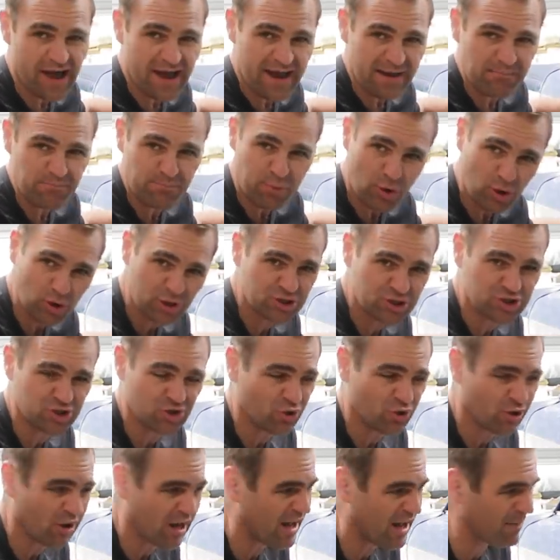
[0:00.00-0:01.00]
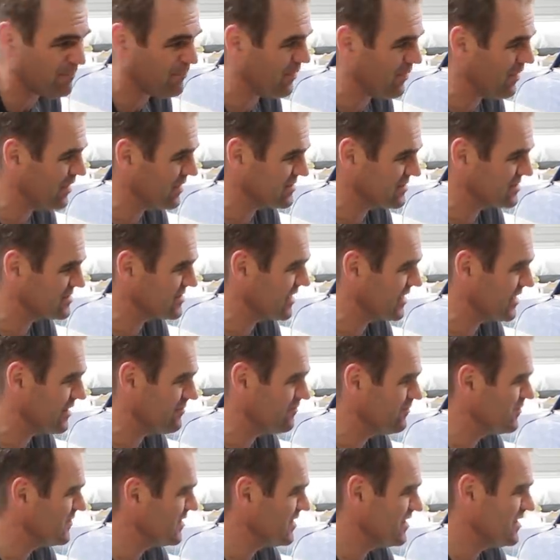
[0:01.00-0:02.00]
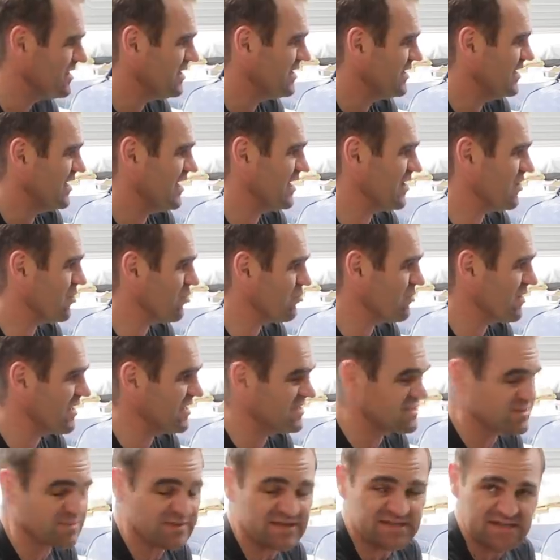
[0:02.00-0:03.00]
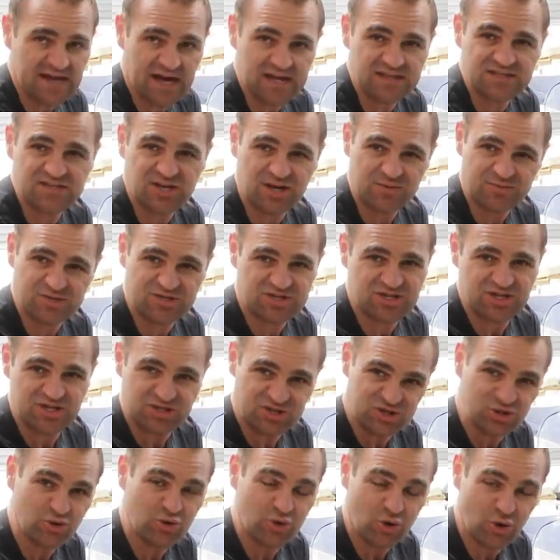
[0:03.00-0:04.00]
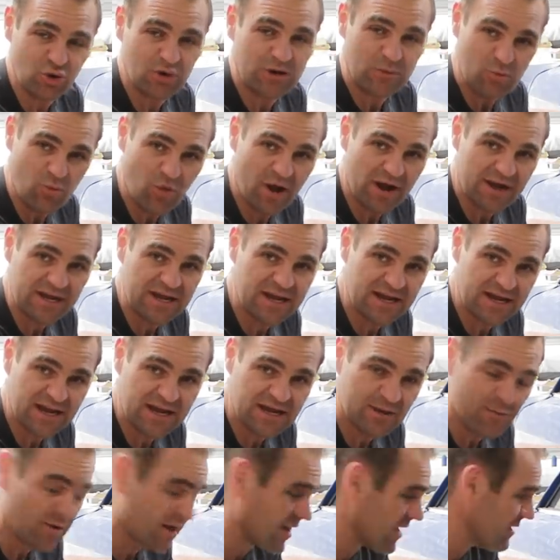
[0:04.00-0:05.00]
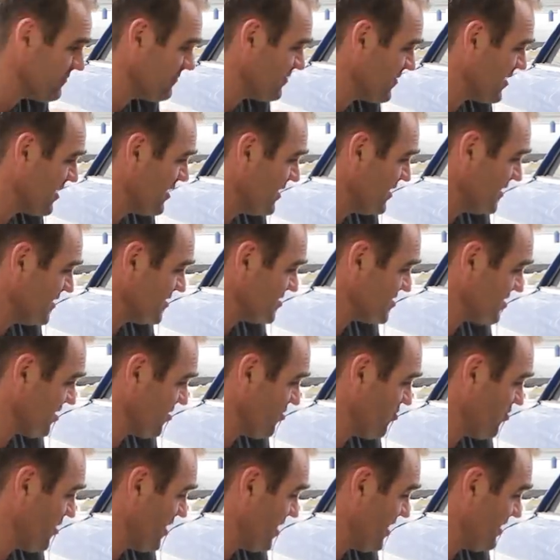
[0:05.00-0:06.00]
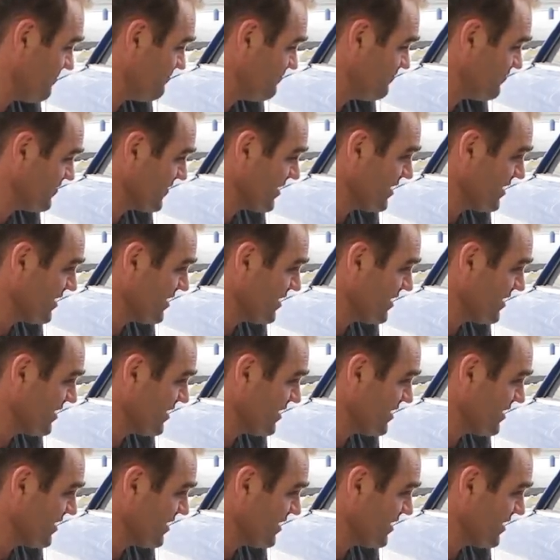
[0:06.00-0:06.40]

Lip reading: and polish it all up. It all needs to be done, so I'm just going to do it all in one hit anyway. So